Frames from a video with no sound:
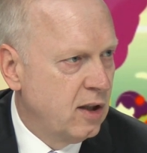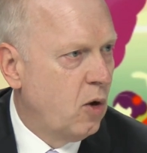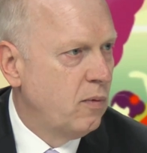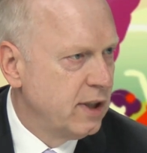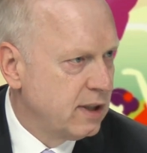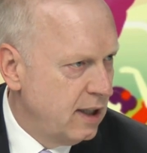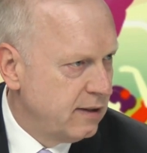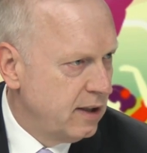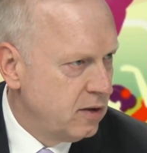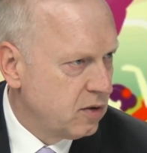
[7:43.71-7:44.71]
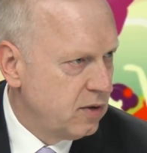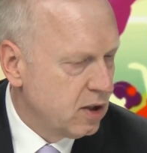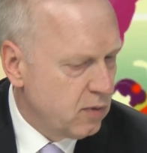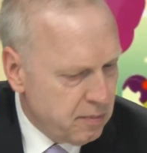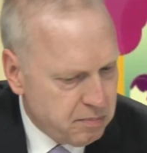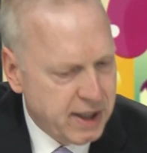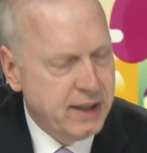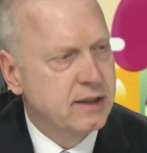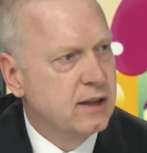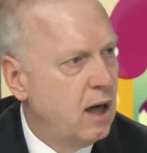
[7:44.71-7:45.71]
I always tell the industry as well,
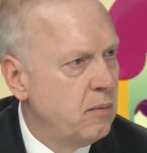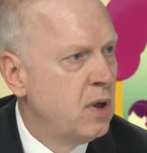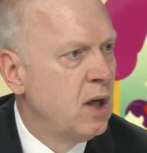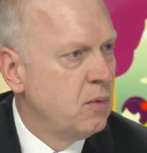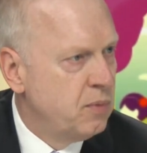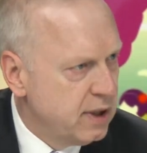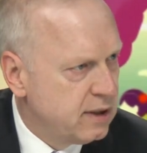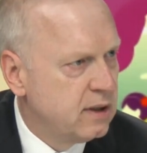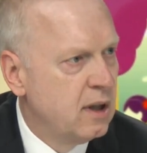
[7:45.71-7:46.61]
please come with